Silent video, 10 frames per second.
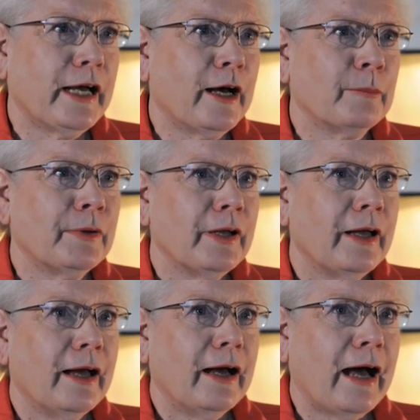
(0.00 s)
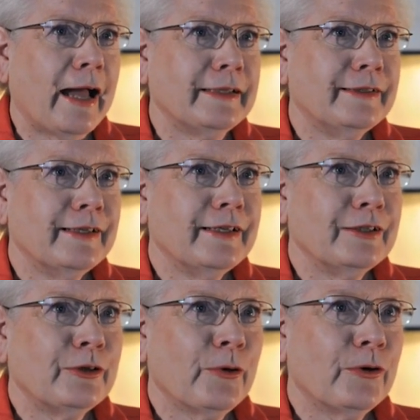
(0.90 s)
up. I did
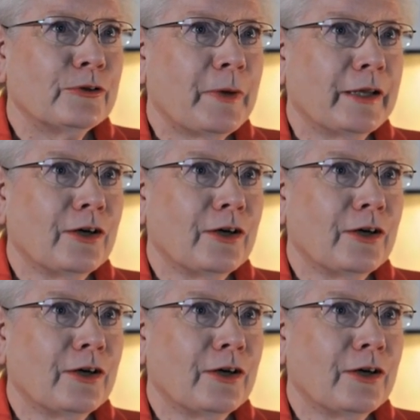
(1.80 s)
encourage my